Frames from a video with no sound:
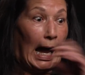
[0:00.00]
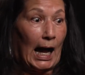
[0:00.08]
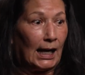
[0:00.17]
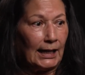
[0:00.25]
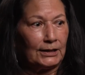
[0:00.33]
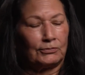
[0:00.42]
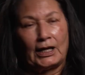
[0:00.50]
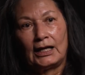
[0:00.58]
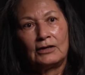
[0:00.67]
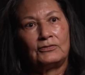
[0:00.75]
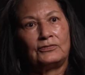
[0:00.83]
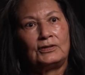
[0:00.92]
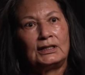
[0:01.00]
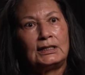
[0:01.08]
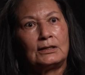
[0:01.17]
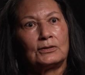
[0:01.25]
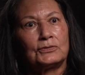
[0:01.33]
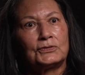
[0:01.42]
I don't have any
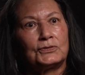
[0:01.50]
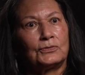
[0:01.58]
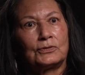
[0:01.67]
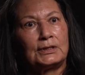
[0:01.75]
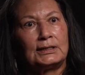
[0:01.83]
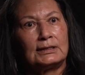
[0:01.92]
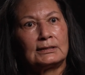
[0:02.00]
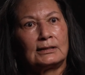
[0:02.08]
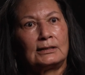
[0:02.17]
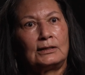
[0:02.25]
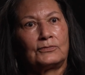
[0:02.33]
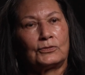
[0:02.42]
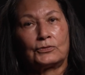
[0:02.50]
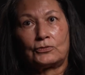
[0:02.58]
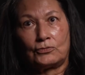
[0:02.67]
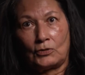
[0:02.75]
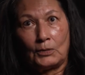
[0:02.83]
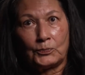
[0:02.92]
of those stories. I never
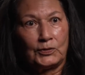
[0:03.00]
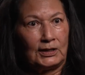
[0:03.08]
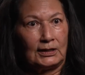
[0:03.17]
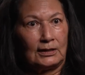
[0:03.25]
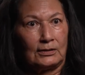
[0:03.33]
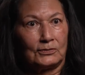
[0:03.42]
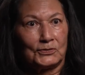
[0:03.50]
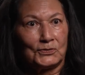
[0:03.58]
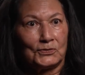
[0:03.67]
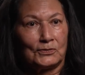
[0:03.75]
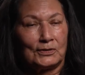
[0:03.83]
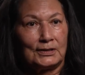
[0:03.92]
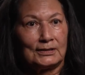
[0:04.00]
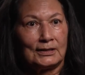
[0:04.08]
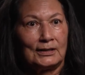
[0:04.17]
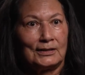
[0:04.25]
grew up with any of those stories.